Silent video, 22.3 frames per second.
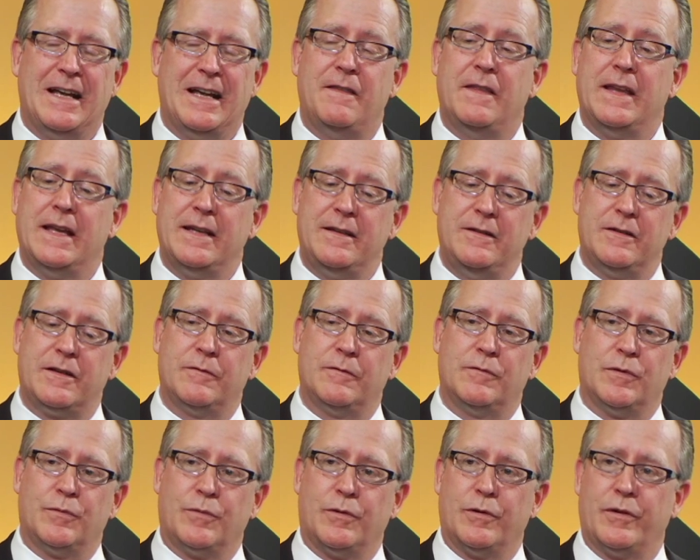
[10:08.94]
And then you
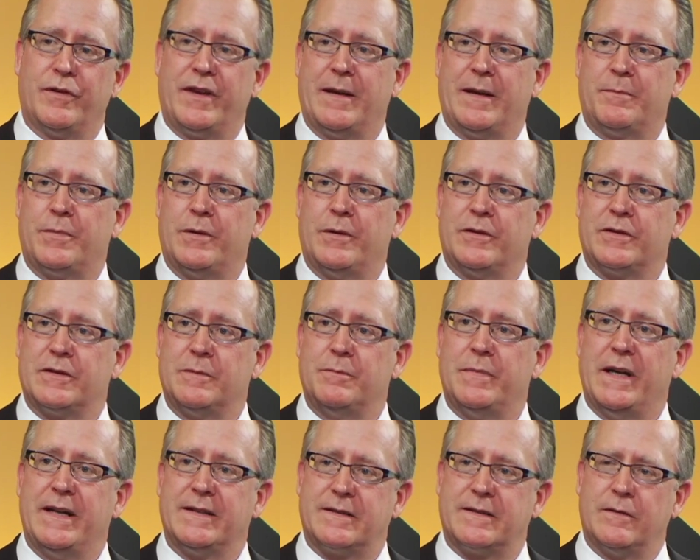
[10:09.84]
can reward that
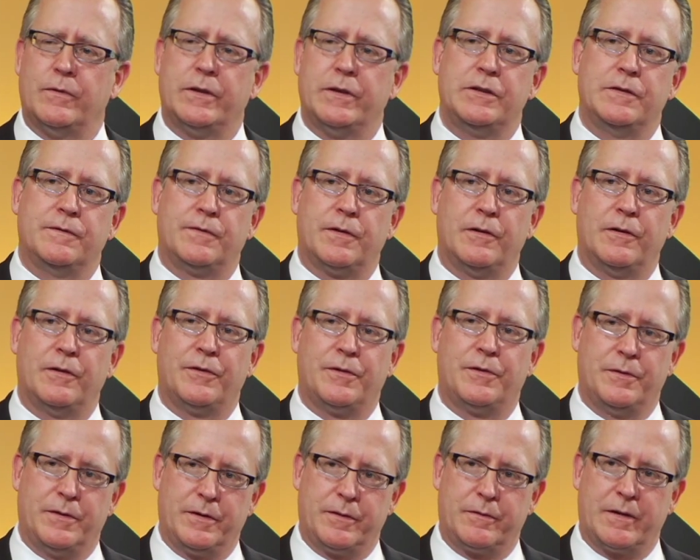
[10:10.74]
person based on what you've heard
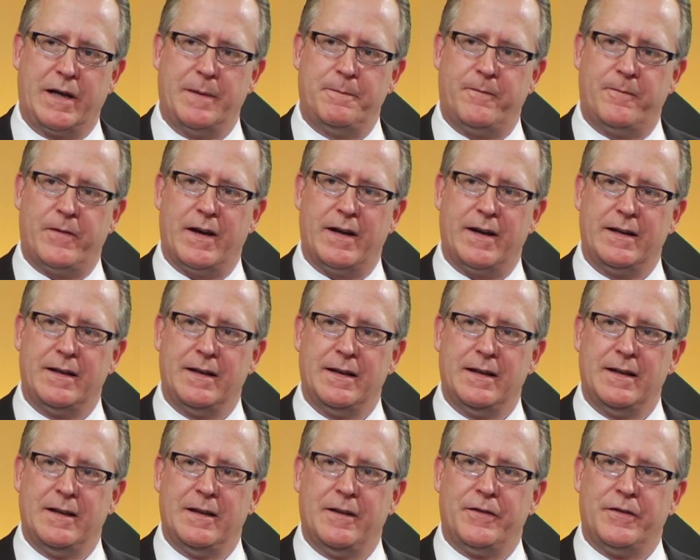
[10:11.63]
through the grapevine.
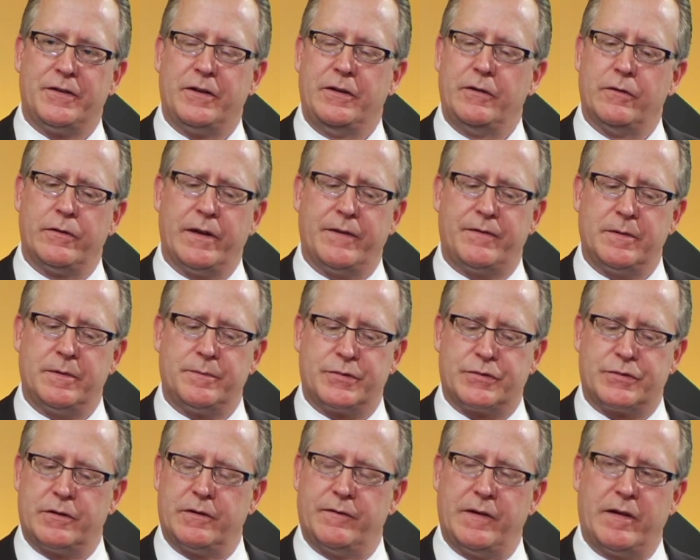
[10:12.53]
So you don't have to
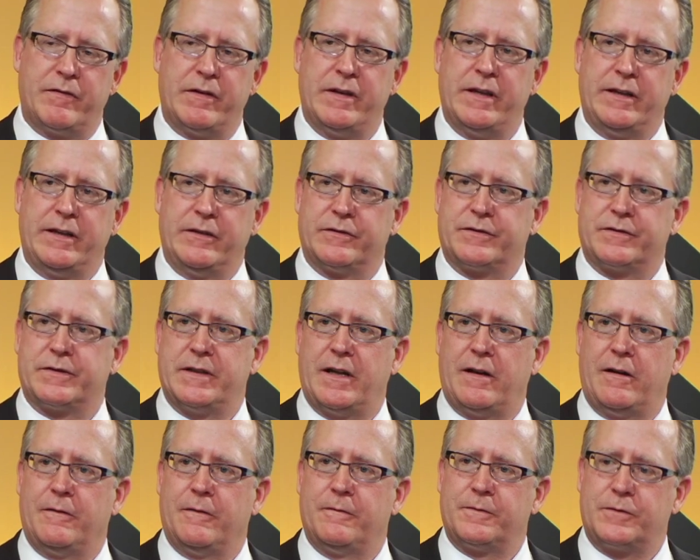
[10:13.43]
observe everything
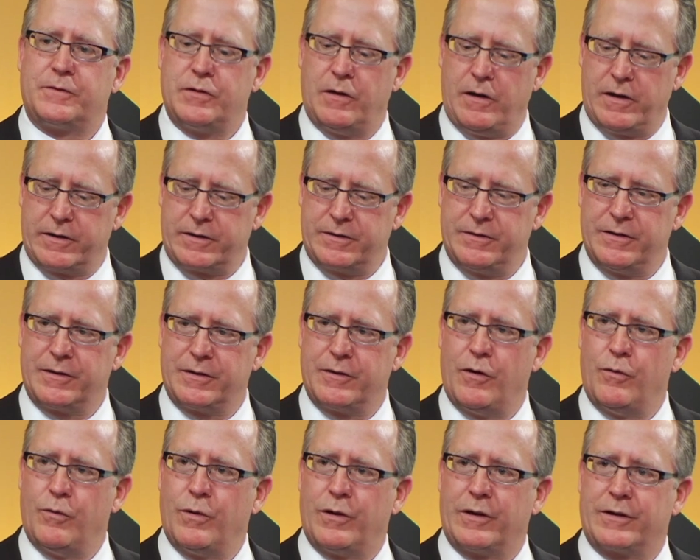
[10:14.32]
yourself. Talk to the
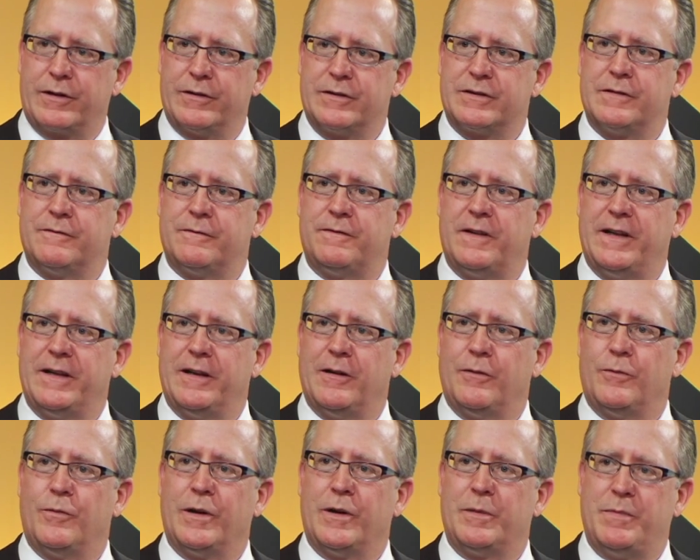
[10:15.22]
coworkers to find
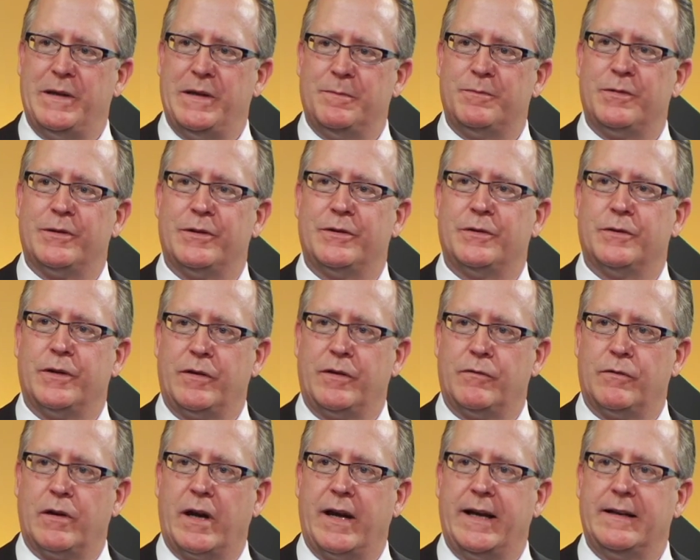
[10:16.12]
out what people are
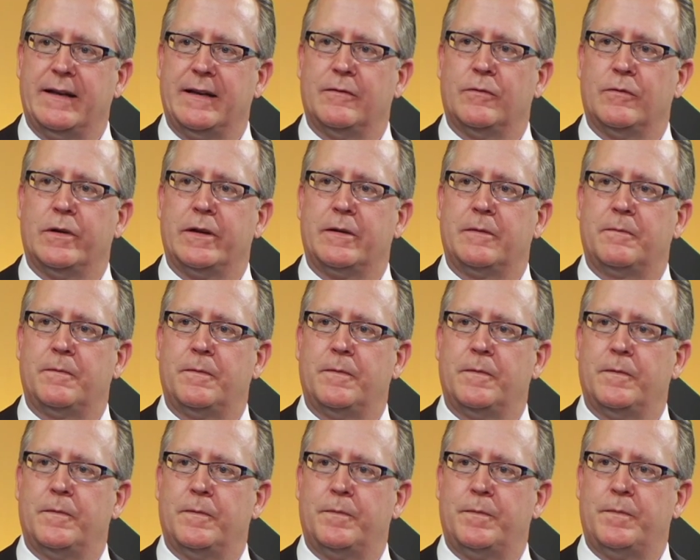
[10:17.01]
doing right and what
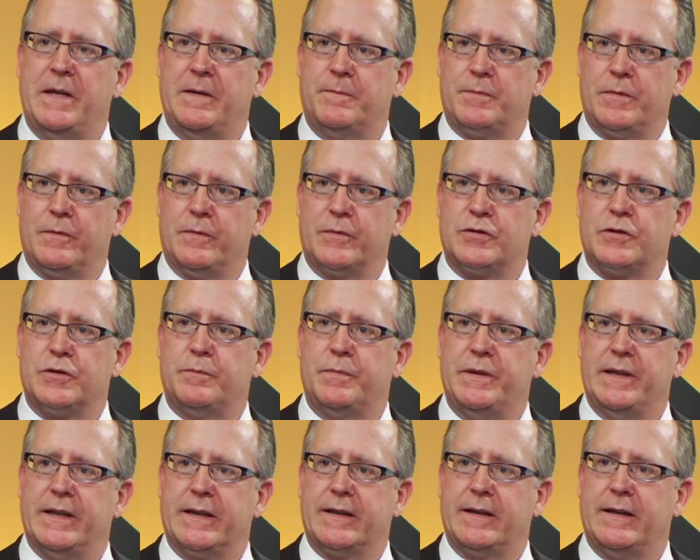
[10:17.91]
people should
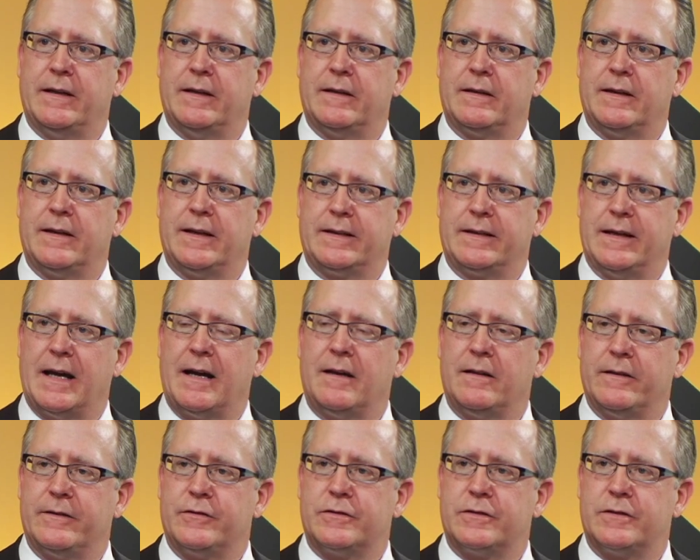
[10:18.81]
be
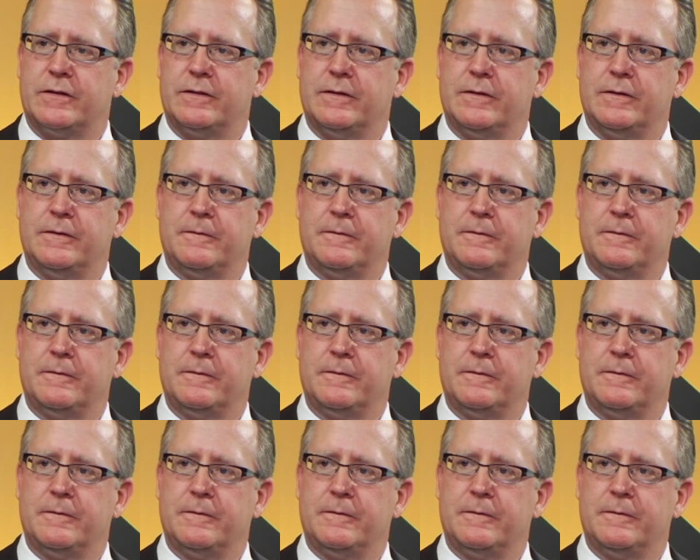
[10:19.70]
acknowledged.